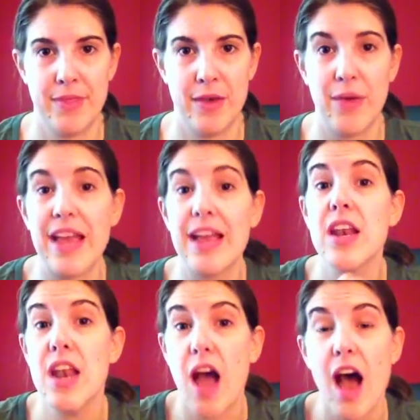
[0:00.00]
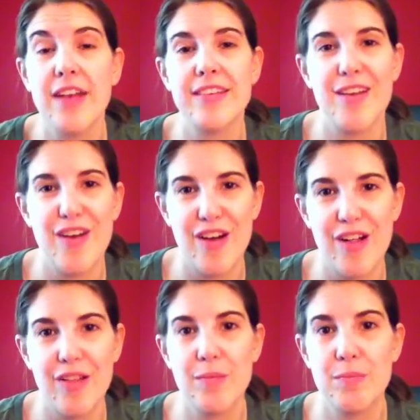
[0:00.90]
Okay? Not
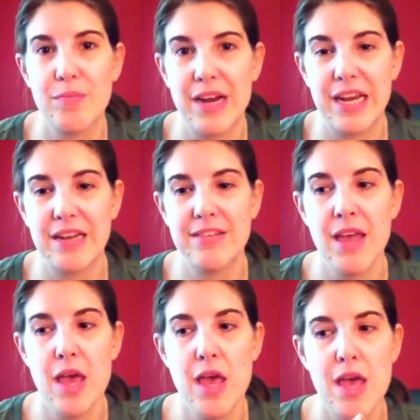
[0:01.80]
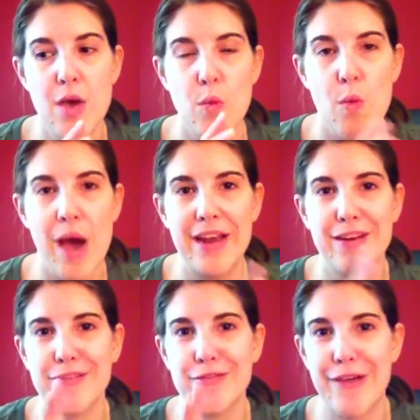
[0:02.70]
all brains
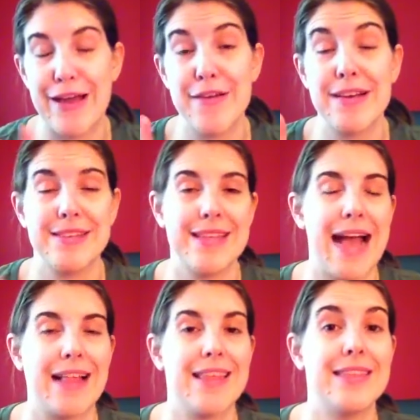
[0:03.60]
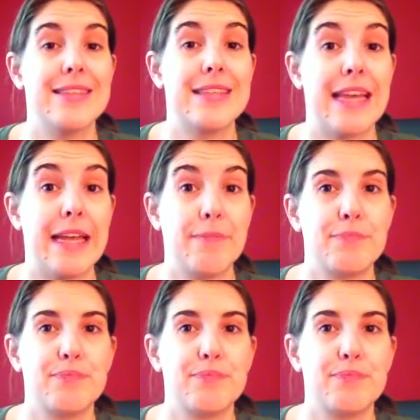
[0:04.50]
wire and fire exactly the same.